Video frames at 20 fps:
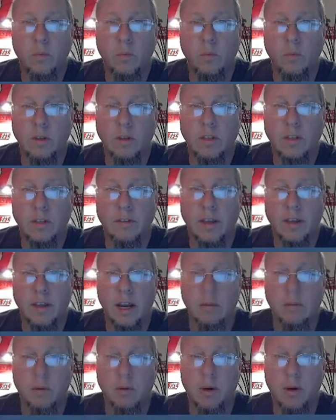Once you have the
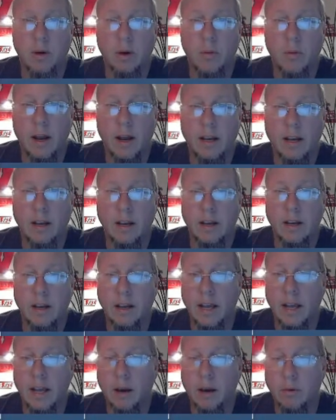camera where you want it and
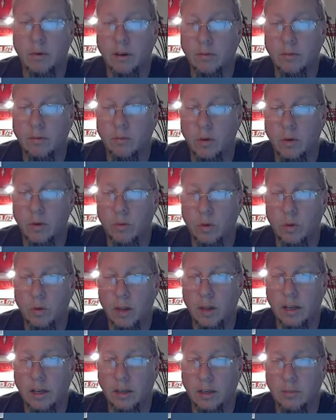you got what you would
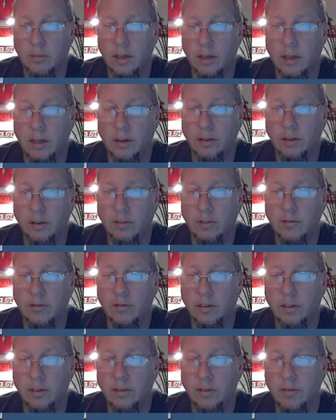like to be in your
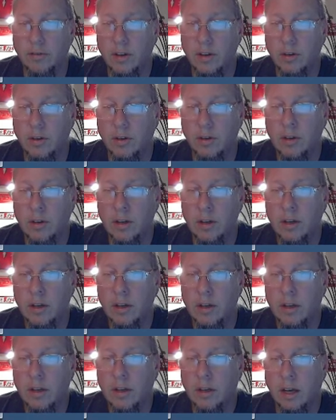field of view,
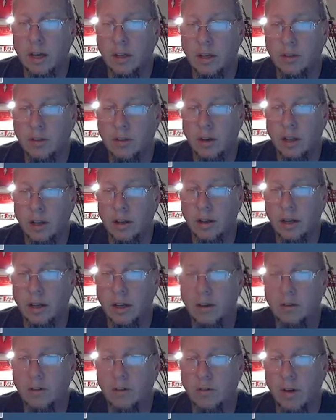so I
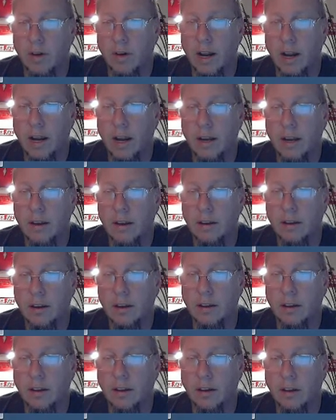click, drag,
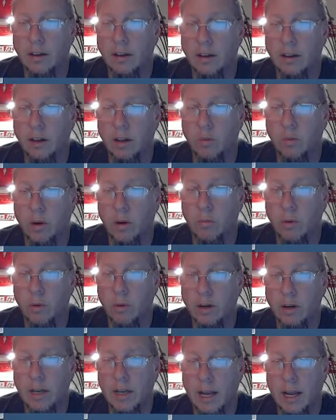and then click one
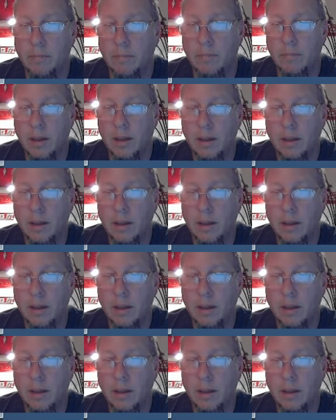more time.